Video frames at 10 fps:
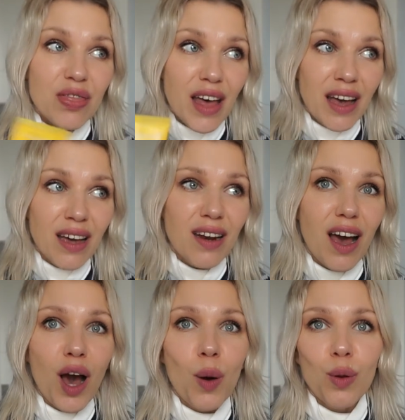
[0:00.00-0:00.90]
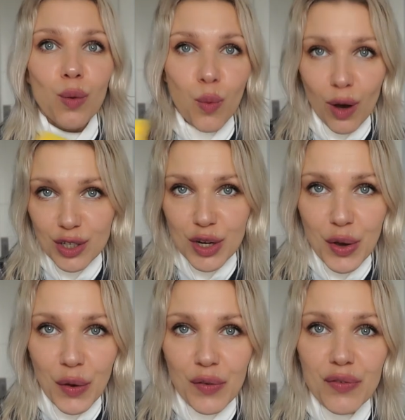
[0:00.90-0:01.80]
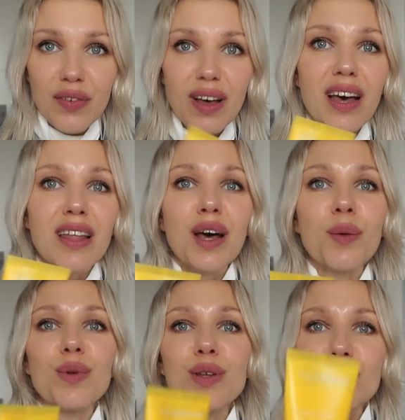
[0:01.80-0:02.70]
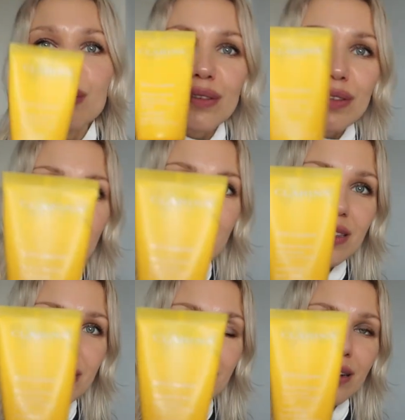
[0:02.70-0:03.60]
then I will wash it off and I will use this